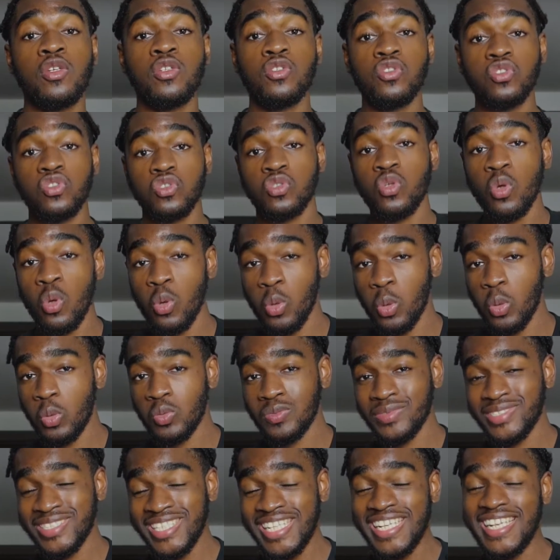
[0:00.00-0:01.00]
So
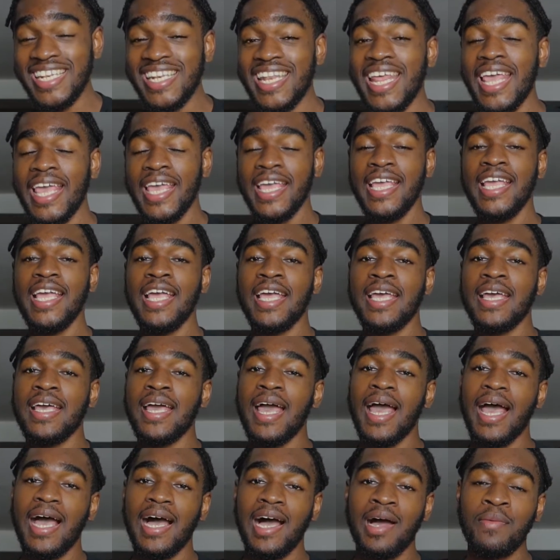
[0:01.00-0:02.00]
today
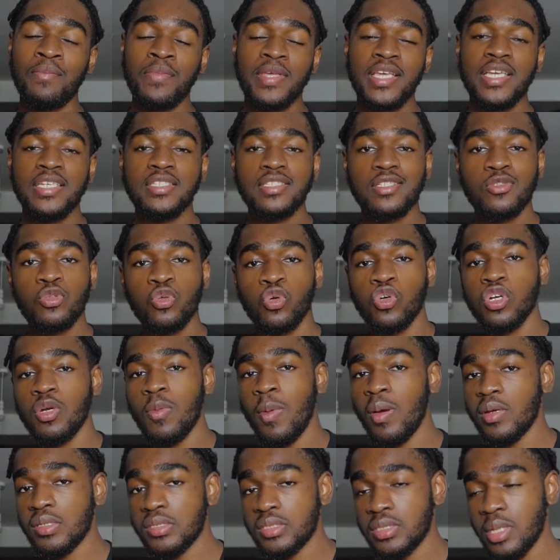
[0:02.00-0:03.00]
I'm here to talk
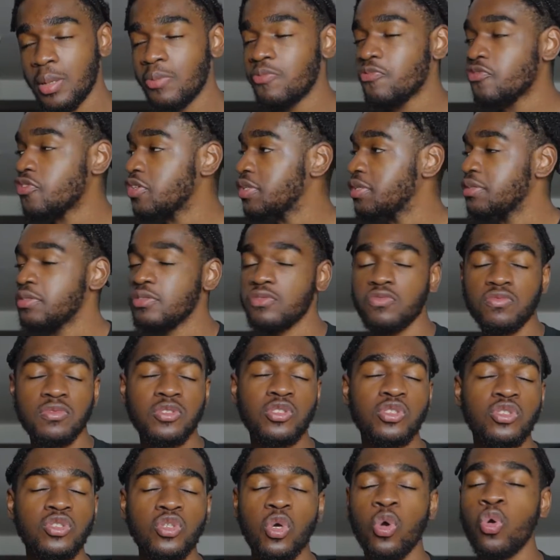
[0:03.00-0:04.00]
about something
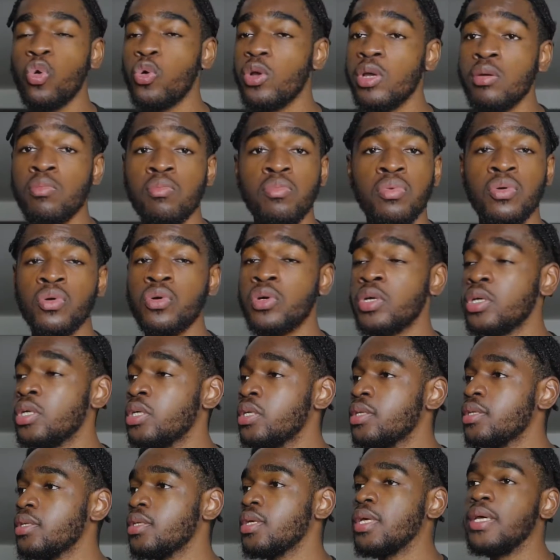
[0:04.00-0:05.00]
so
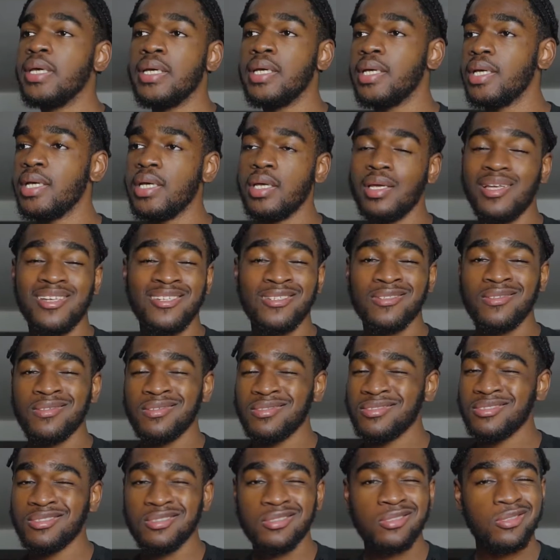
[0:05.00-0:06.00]
important,
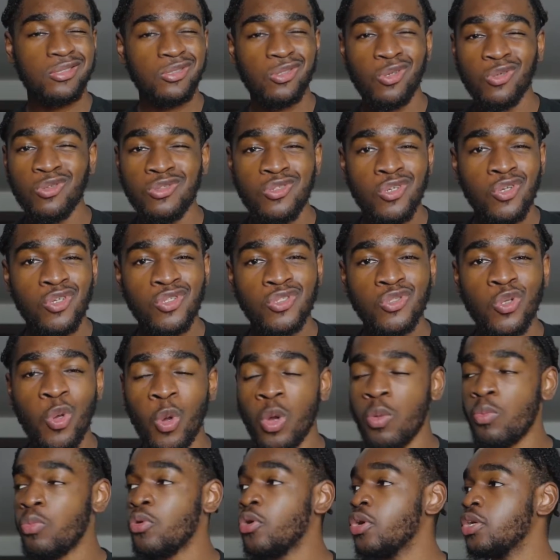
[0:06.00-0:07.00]
so
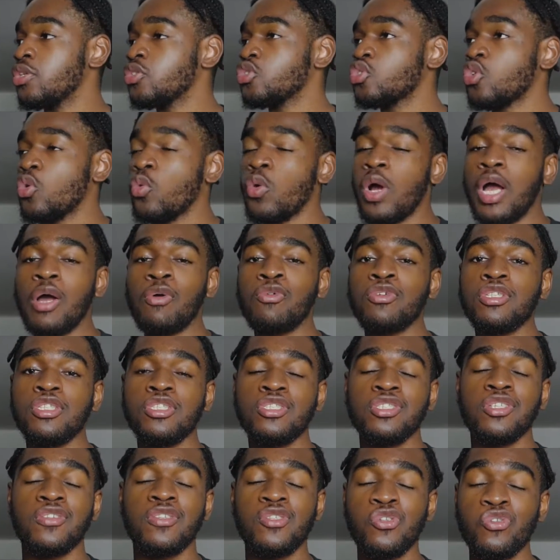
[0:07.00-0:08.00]
important. So what I want you
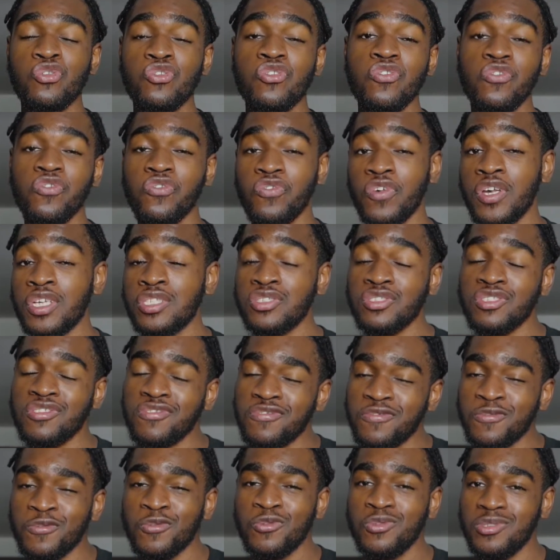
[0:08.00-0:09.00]
to do first
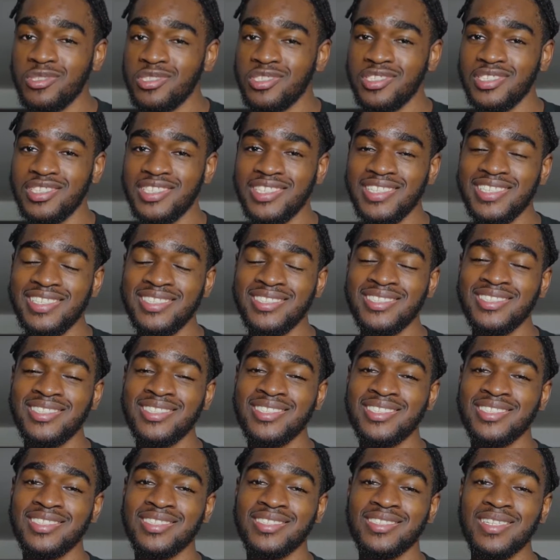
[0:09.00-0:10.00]
of all is
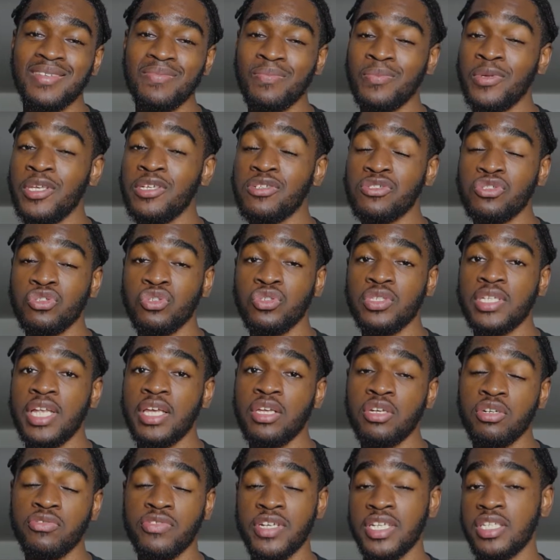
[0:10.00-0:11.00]
to make sure that
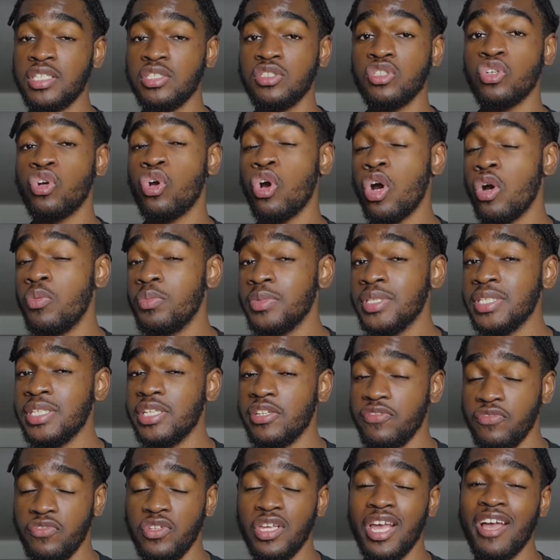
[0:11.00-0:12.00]
you're ready to comment
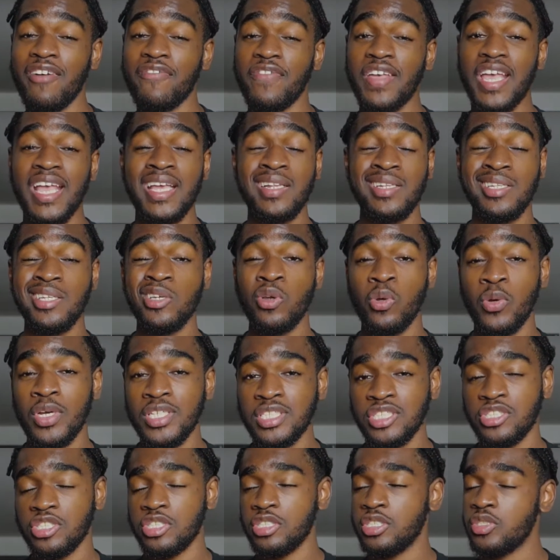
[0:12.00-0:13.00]
if you have any
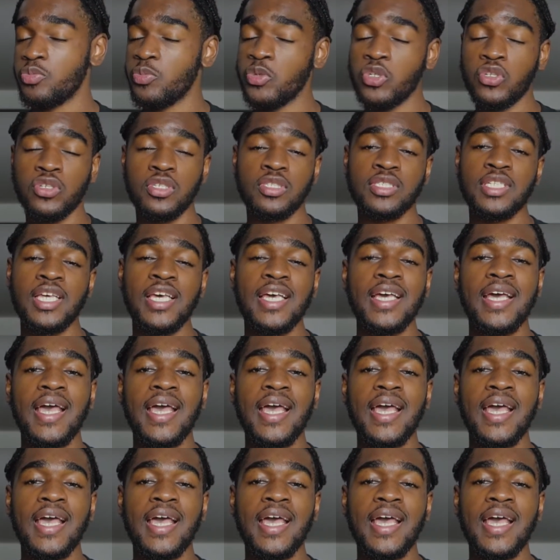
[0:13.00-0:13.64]
questions, because